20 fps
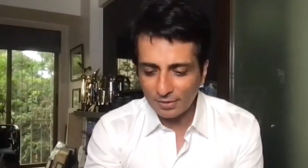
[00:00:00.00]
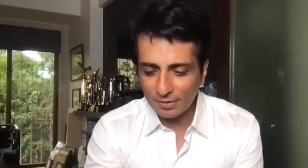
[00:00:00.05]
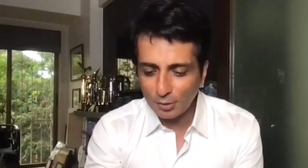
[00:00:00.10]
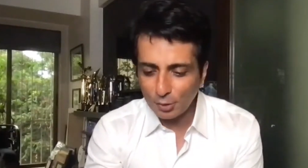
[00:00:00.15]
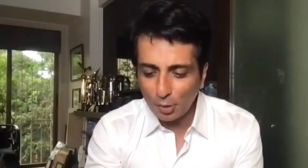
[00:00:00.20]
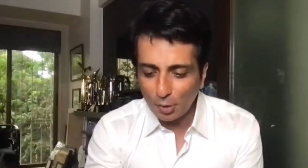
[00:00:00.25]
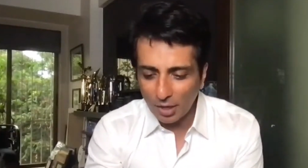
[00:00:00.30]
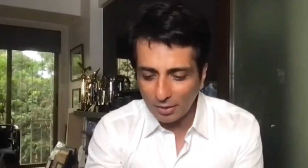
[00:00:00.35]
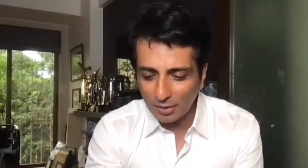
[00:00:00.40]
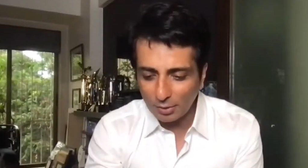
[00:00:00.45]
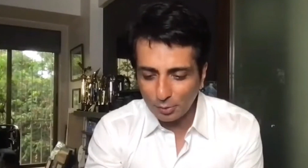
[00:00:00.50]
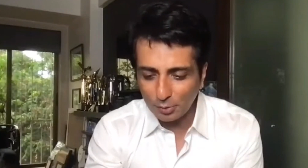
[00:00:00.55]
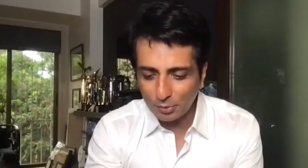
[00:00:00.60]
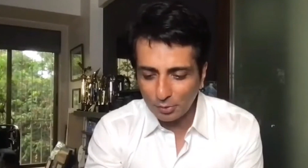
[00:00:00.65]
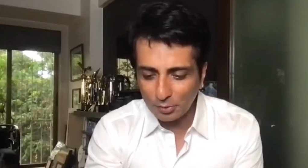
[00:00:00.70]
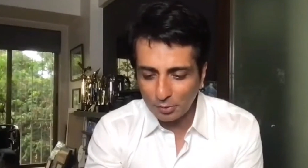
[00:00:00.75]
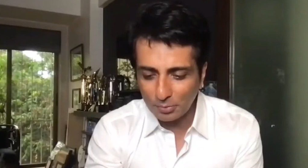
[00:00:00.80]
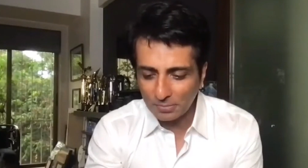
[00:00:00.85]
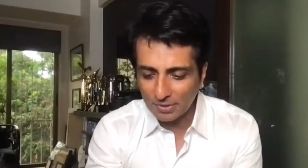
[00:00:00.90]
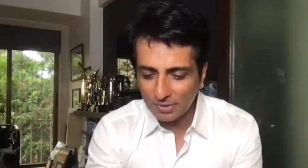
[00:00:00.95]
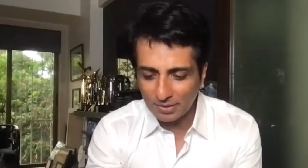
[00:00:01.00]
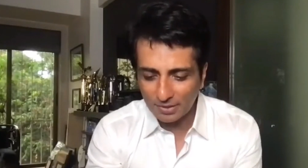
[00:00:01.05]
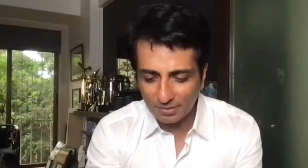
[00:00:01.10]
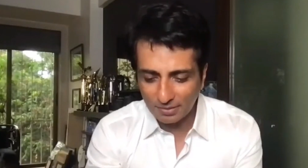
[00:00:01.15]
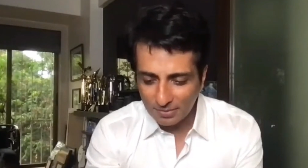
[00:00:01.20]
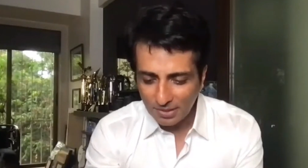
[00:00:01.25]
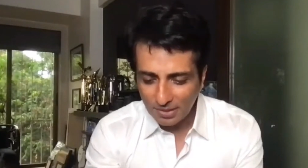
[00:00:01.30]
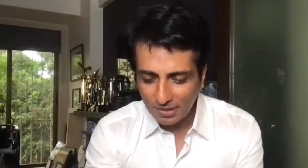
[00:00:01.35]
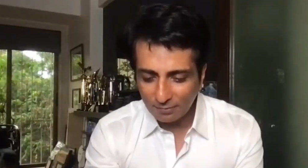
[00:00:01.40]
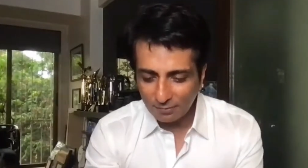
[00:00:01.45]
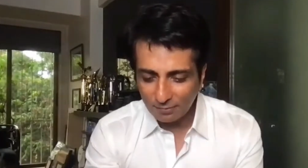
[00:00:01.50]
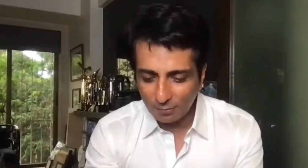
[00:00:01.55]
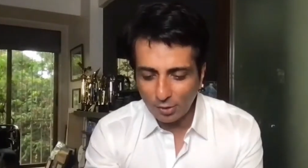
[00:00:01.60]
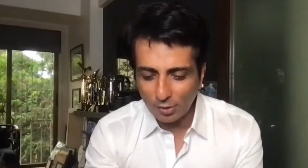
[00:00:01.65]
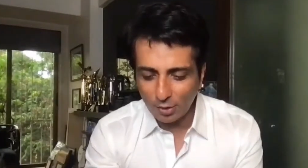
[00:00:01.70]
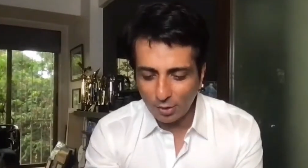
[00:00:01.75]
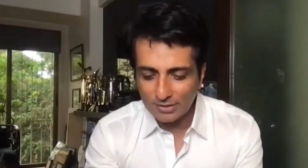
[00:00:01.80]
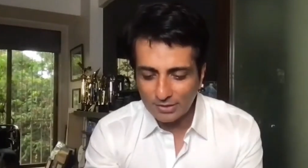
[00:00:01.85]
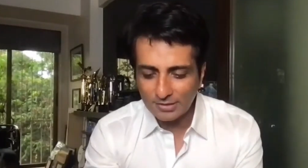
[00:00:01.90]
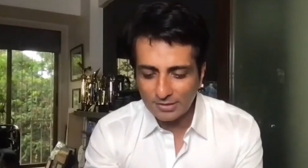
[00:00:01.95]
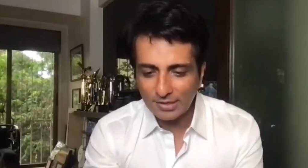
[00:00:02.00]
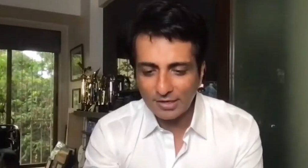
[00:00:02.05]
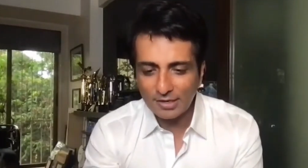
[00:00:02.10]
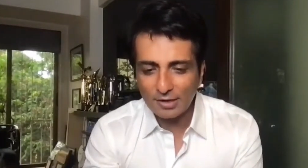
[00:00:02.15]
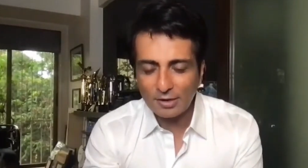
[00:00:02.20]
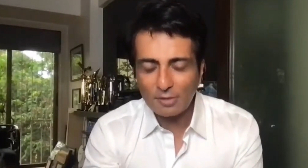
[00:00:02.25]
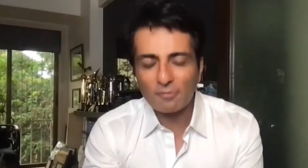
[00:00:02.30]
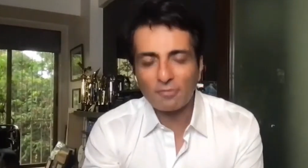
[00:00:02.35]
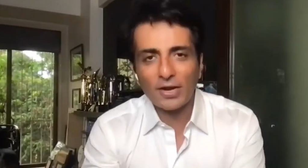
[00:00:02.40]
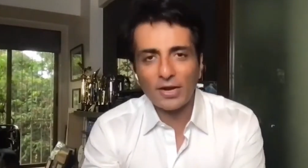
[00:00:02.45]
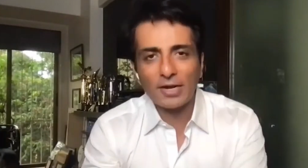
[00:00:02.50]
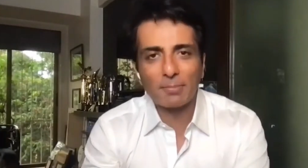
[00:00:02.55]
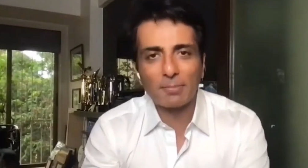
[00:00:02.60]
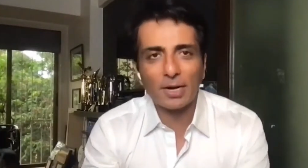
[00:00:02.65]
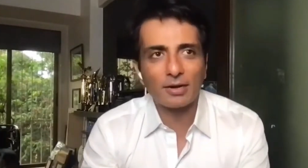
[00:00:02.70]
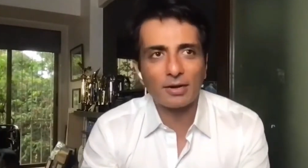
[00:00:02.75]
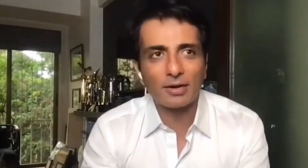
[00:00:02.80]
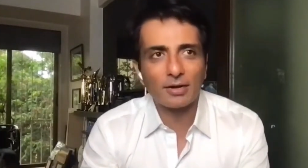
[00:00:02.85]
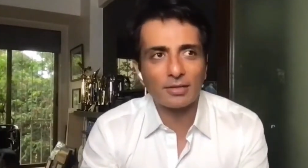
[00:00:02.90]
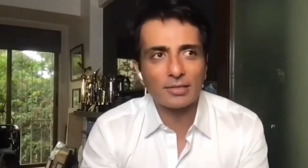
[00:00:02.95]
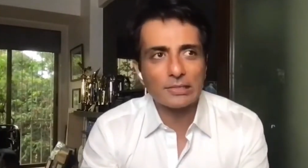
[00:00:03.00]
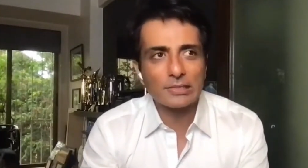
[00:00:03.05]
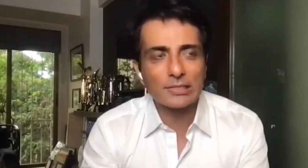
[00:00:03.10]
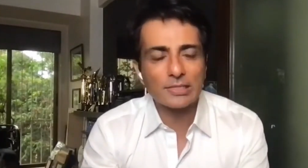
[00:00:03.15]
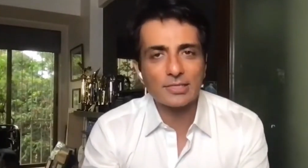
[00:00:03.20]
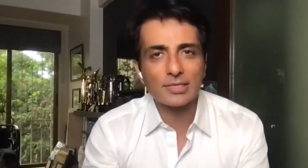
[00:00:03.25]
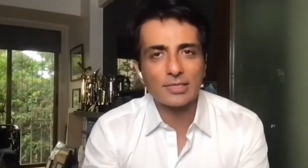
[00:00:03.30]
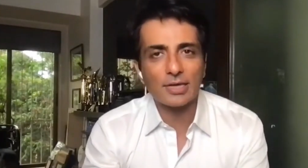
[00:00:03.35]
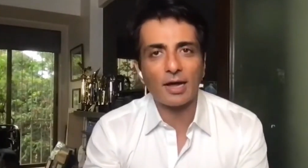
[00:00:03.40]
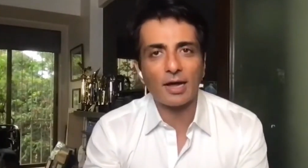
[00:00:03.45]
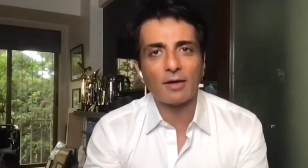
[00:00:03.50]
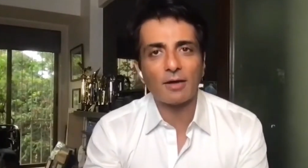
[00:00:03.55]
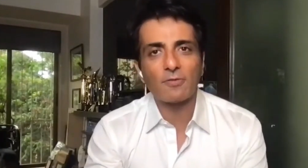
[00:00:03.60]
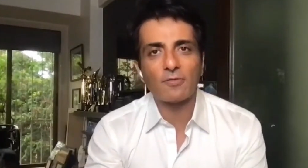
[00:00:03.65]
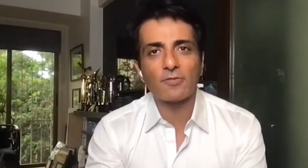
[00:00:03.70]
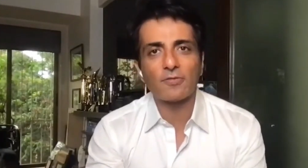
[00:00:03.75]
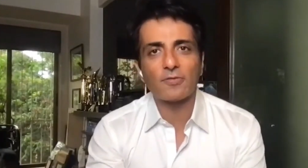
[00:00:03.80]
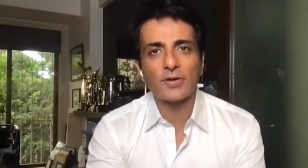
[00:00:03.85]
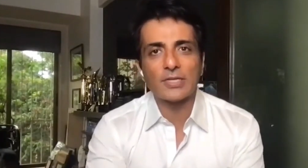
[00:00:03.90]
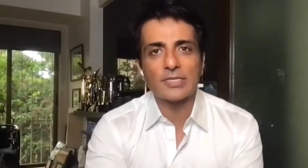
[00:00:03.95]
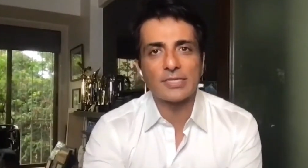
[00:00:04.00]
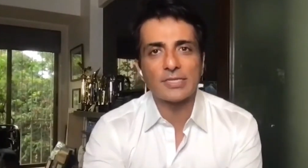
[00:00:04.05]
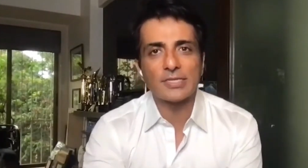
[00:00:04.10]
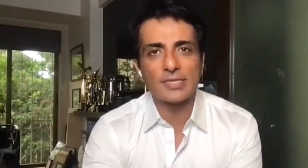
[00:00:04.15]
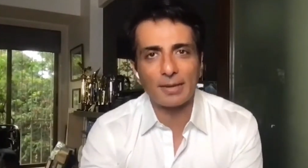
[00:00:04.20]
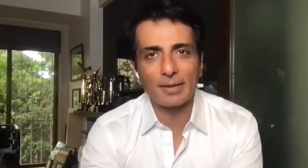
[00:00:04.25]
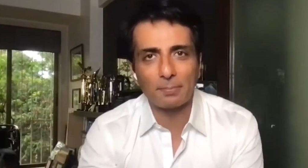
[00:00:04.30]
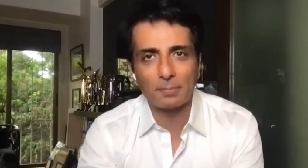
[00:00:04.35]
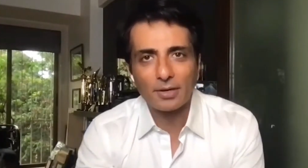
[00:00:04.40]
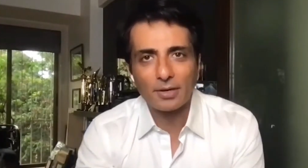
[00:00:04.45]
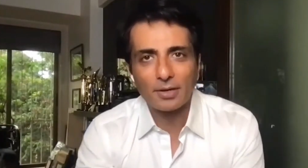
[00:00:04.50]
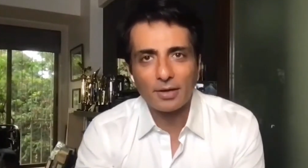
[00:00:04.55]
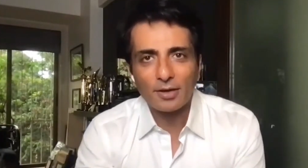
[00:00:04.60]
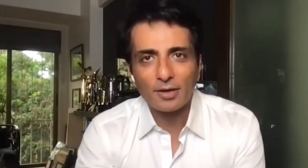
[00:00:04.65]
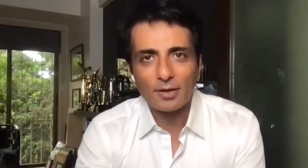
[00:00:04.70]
you know, I don't know what all is written in fate, but this is our first step.